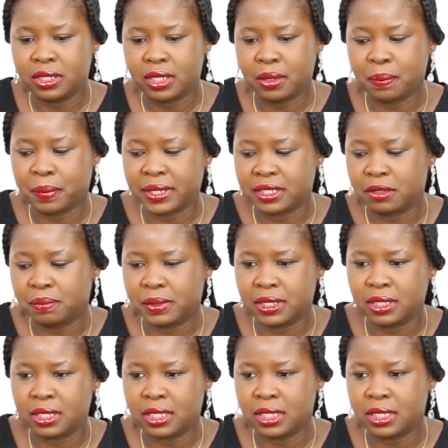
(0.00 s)
They
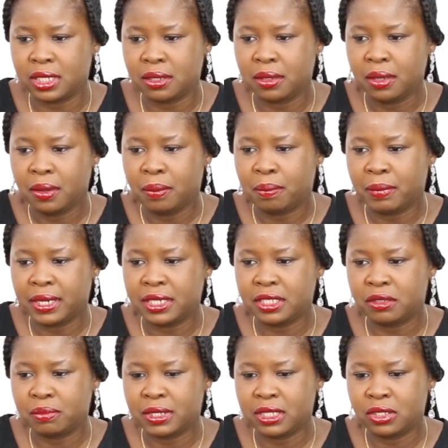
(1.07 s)
participate in the
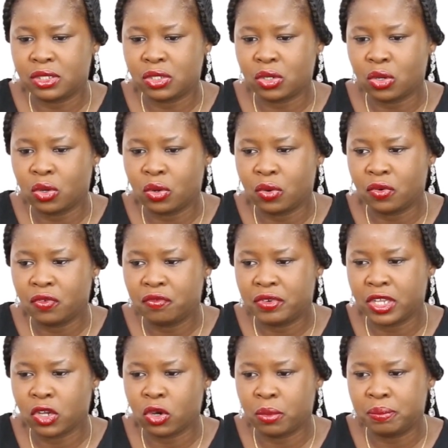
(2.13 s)
management of
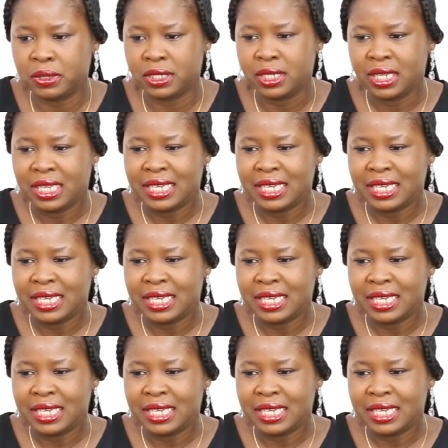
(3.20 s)
the company.